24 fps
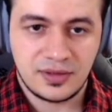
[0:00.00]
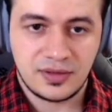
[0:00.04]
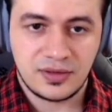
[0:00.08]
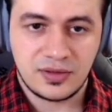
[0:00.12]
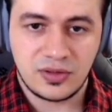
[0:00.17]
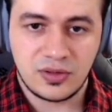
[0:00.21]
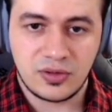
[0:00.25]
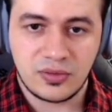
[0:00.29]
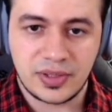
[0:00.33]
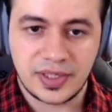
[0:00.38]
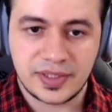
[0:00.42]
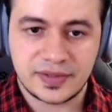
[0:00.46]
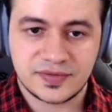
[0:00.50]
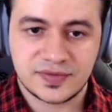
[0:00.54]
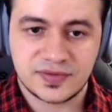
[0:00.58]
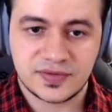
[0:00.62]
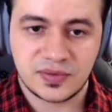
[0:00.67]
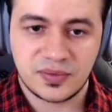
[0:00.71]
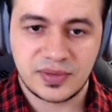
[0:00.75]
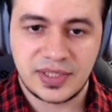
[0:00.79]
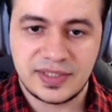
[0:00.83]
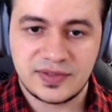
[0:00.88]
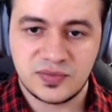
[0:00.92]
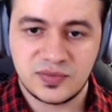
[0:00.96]
All right,
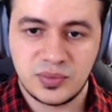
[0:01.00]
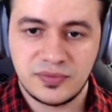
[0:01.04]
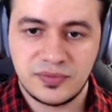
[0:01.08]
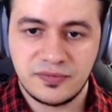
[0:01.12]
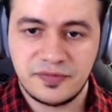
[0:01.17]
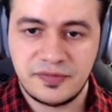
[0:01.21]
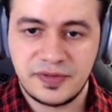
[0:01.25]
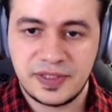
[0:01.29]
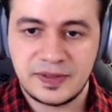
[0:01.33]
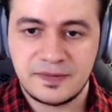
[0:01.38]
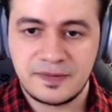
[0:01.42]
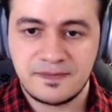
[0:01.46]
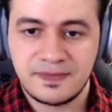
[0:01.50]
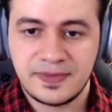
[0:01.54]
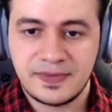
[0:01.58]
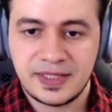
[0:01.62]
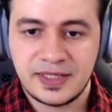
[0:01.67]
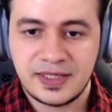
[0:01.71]
so that's one thing.